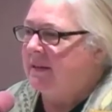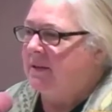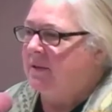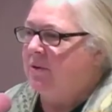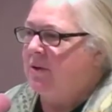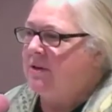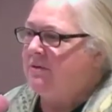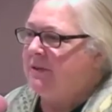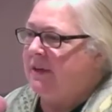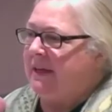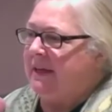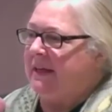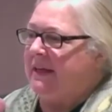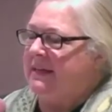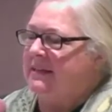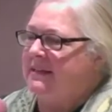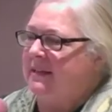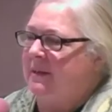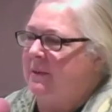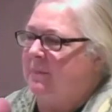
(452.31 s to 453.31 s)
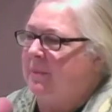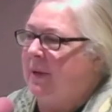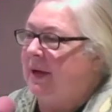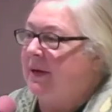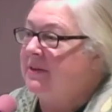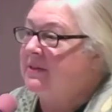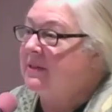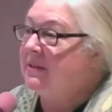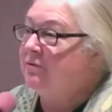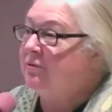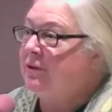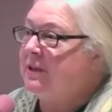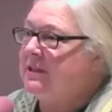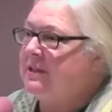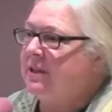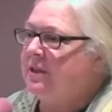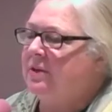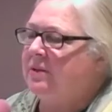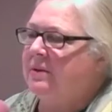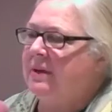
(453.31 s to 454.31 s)
Grieving is a comparison-free
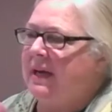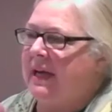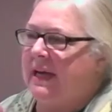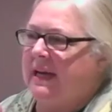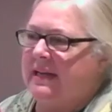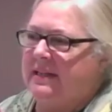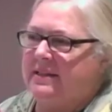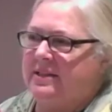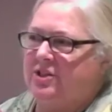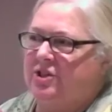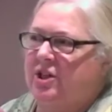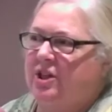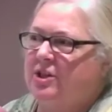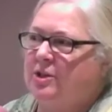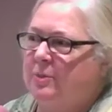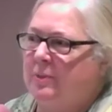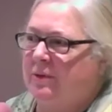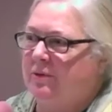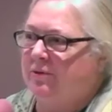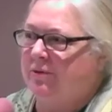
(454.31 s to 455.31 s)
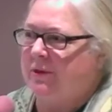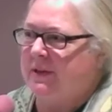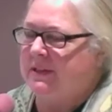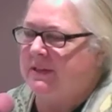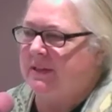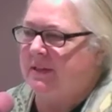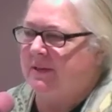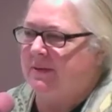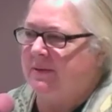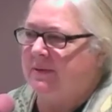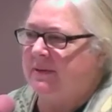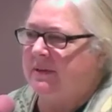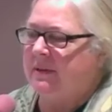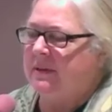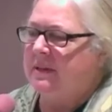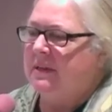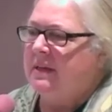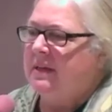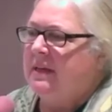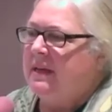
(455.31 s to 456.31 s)
zone, and it's a judgment-free zone.
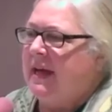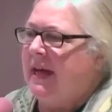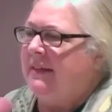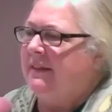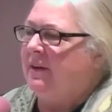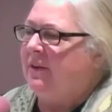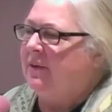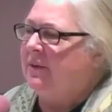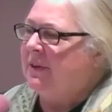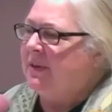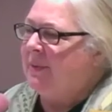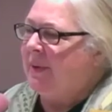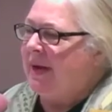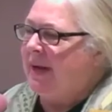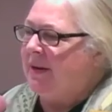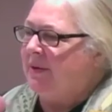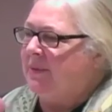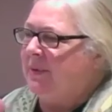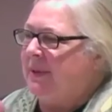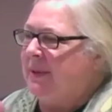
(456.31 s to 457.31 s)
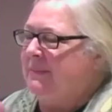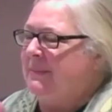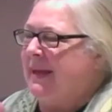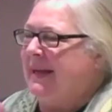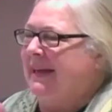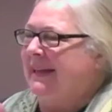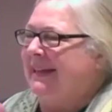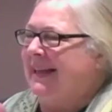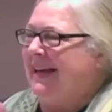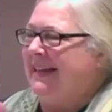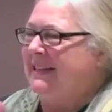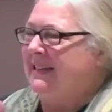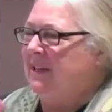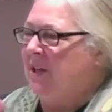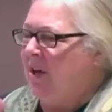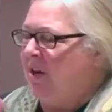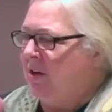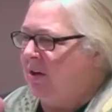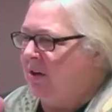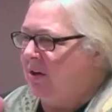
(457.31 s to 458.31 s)
And the only way to really make it last
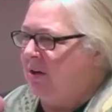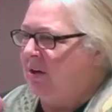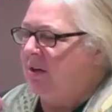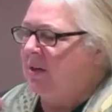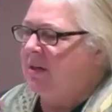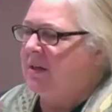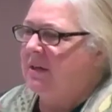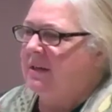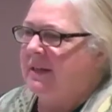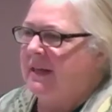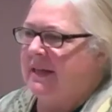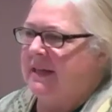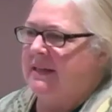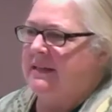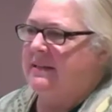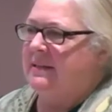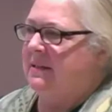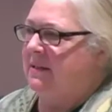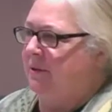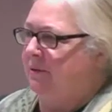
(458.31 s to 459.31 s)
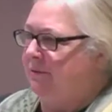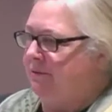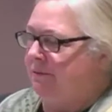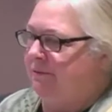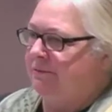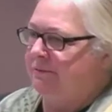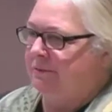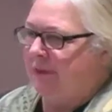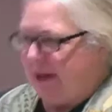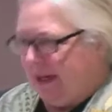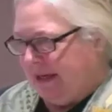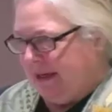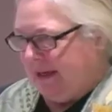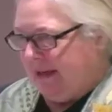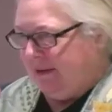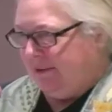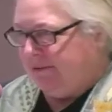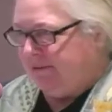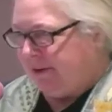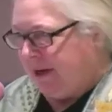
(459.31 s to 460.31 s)
longer is to fight
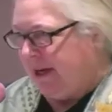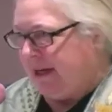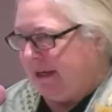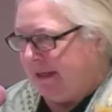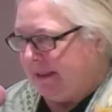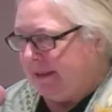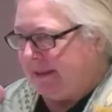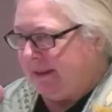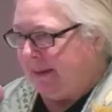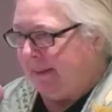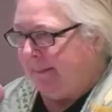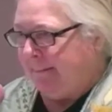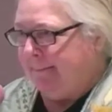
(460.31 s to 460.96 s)
it.